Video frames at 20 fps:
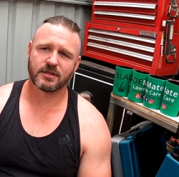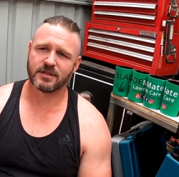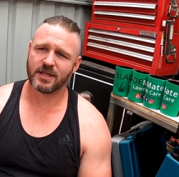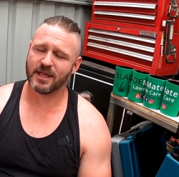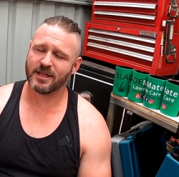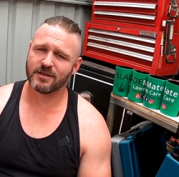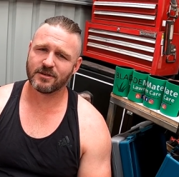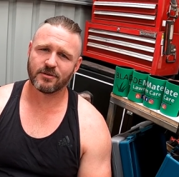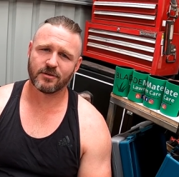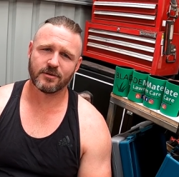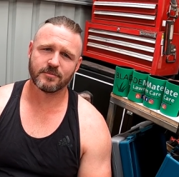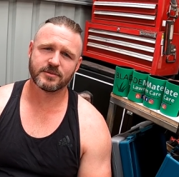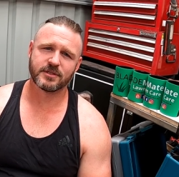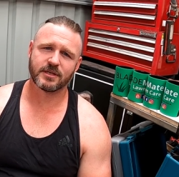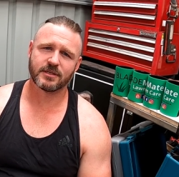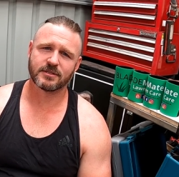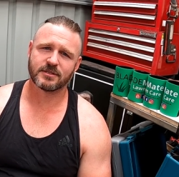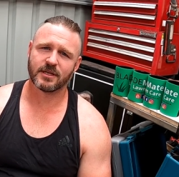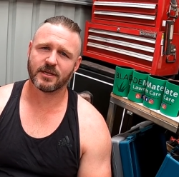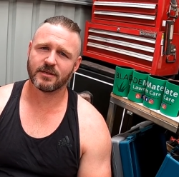ten times
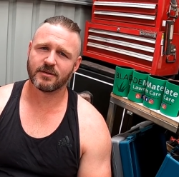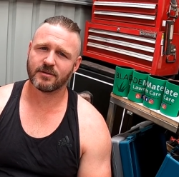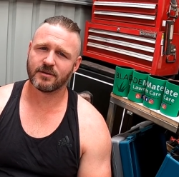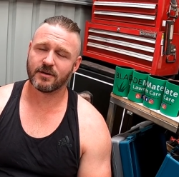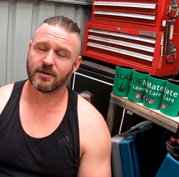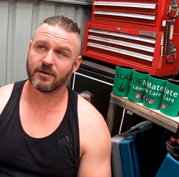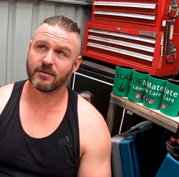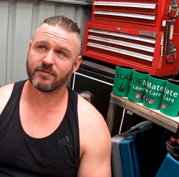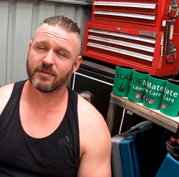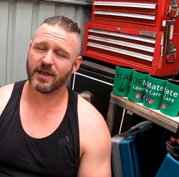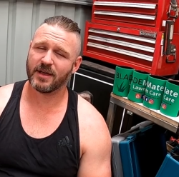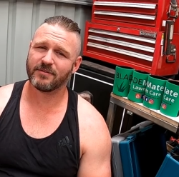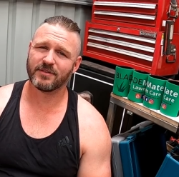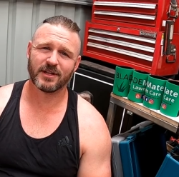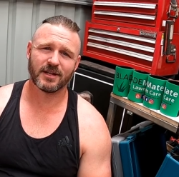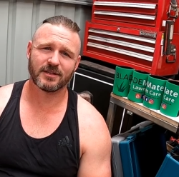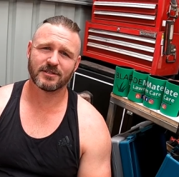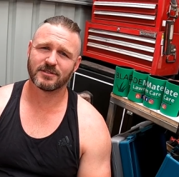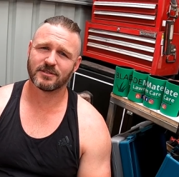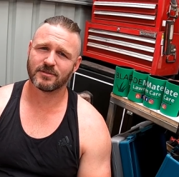out of ten, I, I haven't
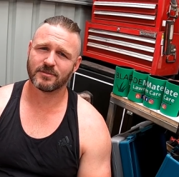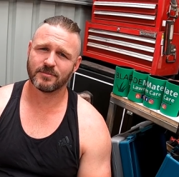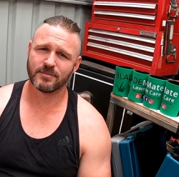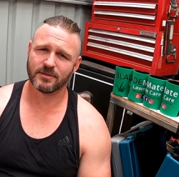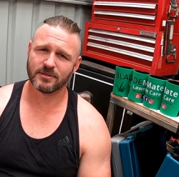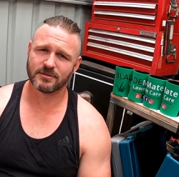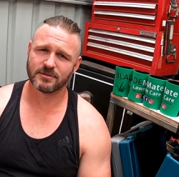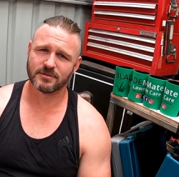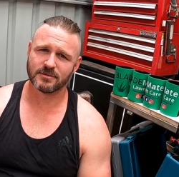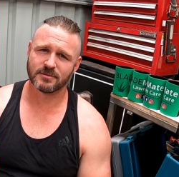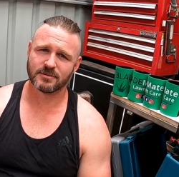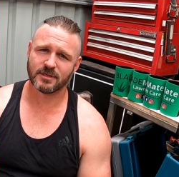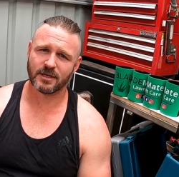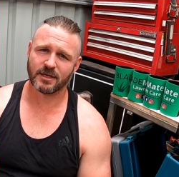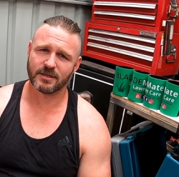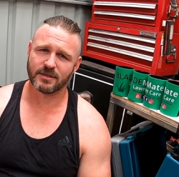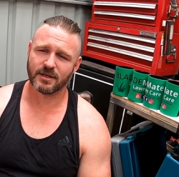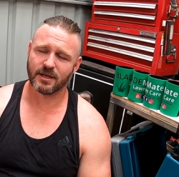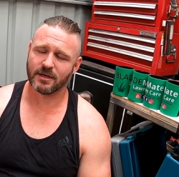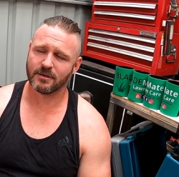had a single person
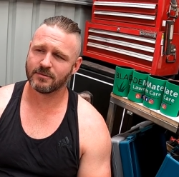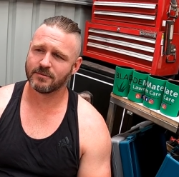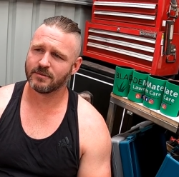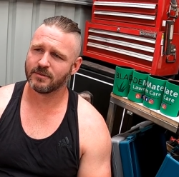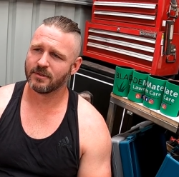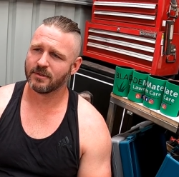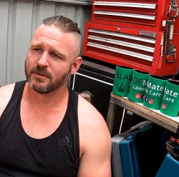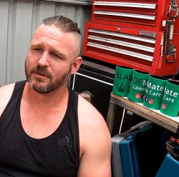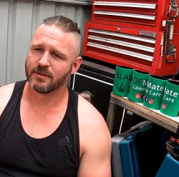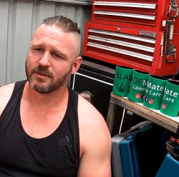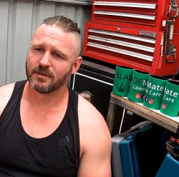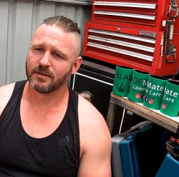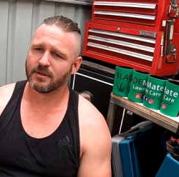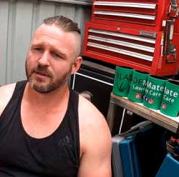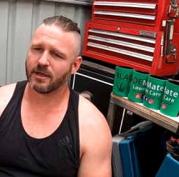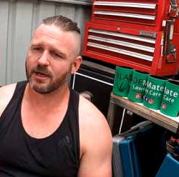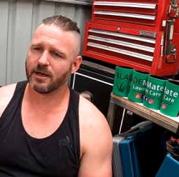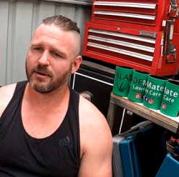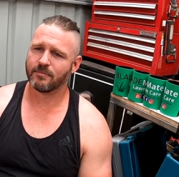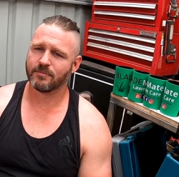say no
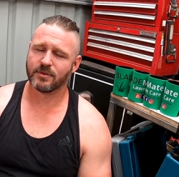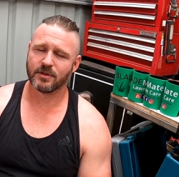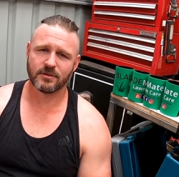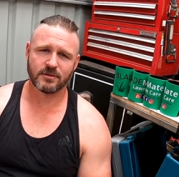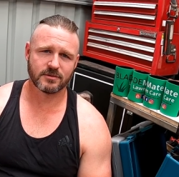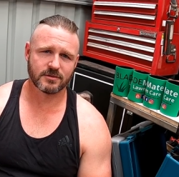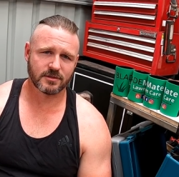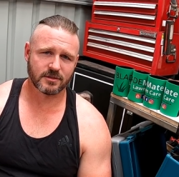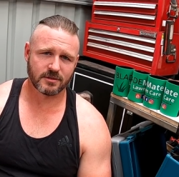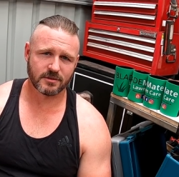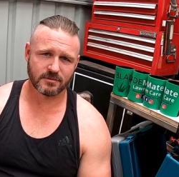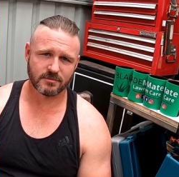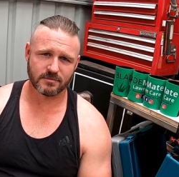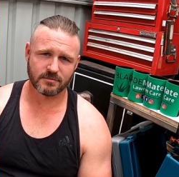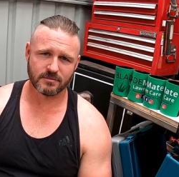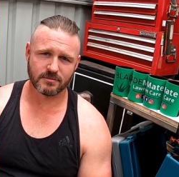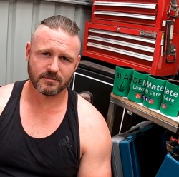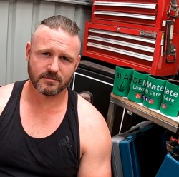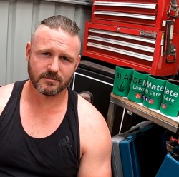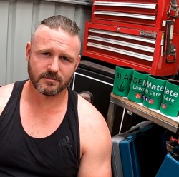um, they usually
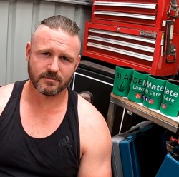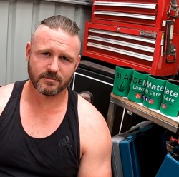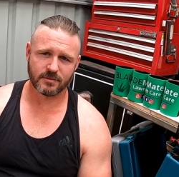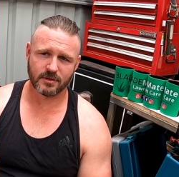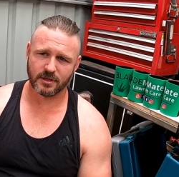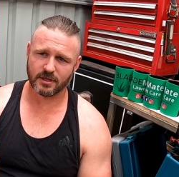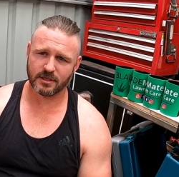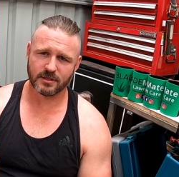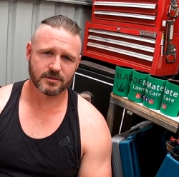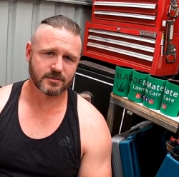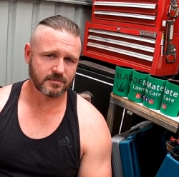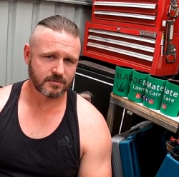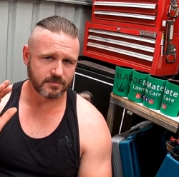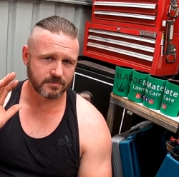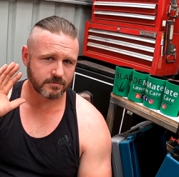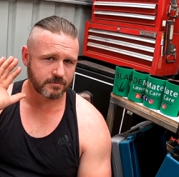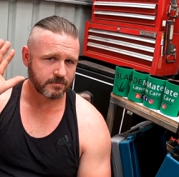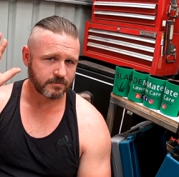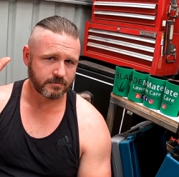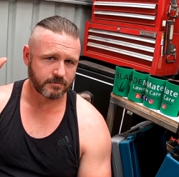their ears
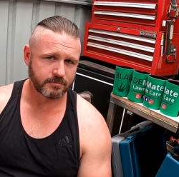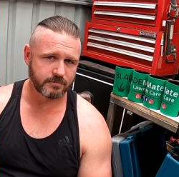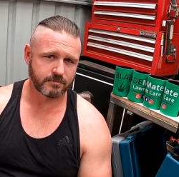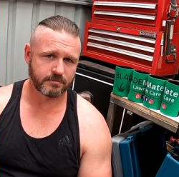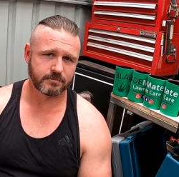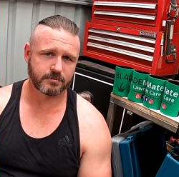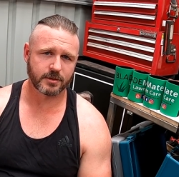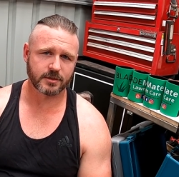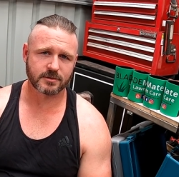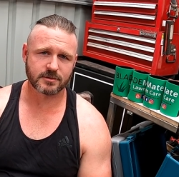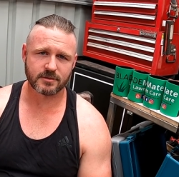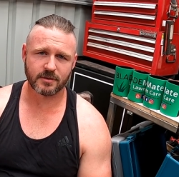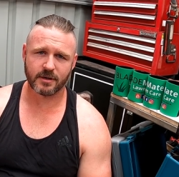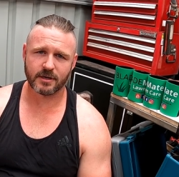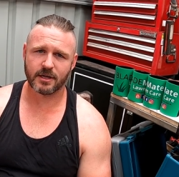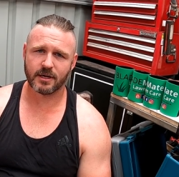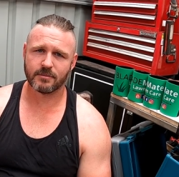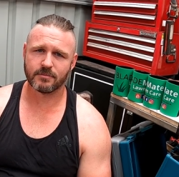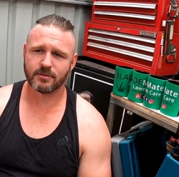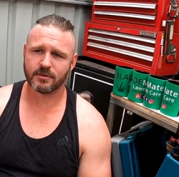prick
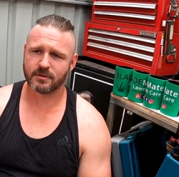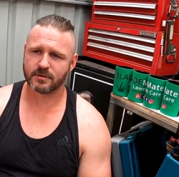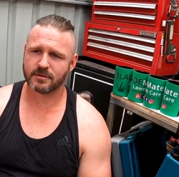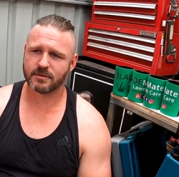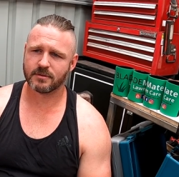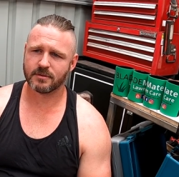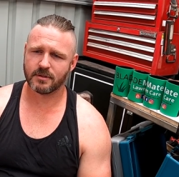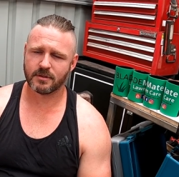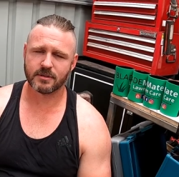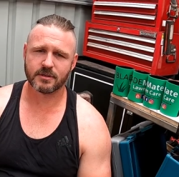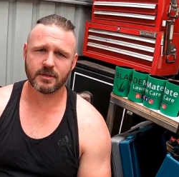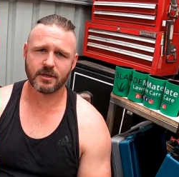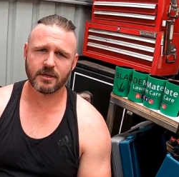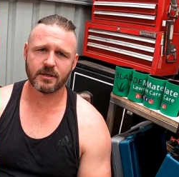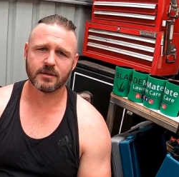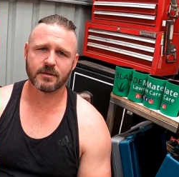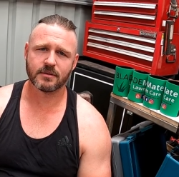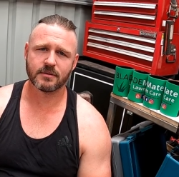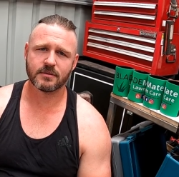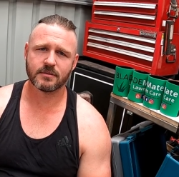straight up, like, oh
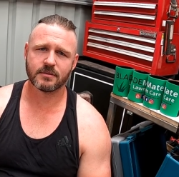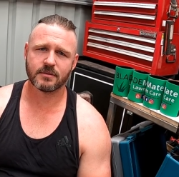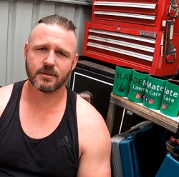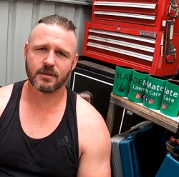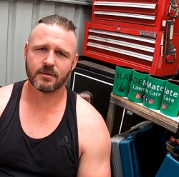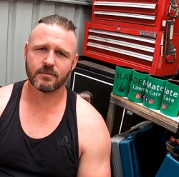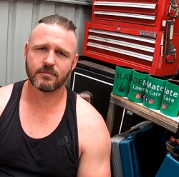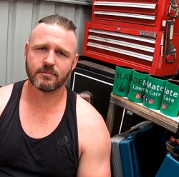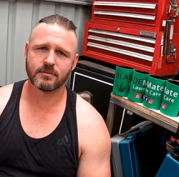yeah, you know